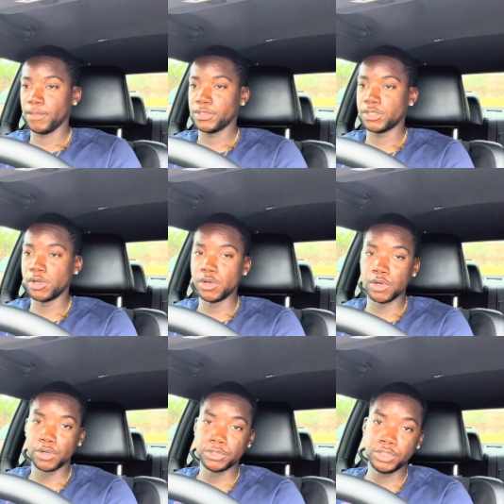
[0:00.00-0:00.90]

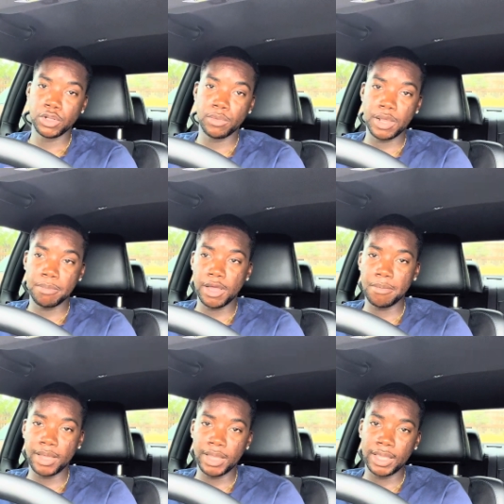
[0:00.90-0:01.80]
So, you know, when I bought
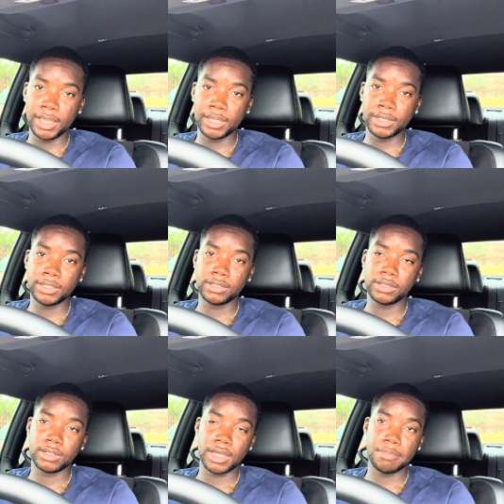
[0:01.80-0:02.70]

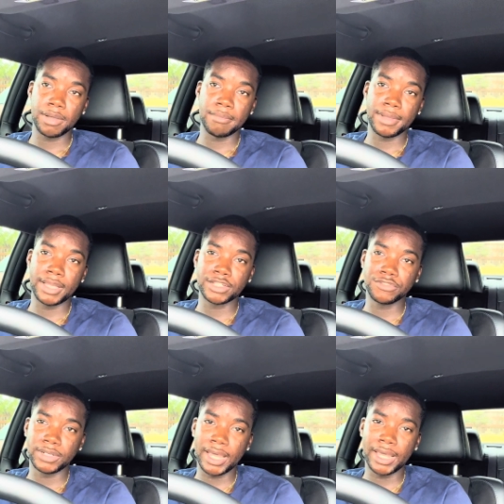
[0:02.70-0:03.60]
mine, I bought mine
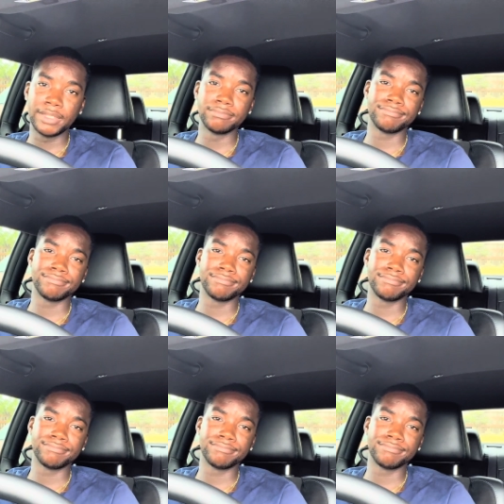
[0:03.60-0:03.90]
for like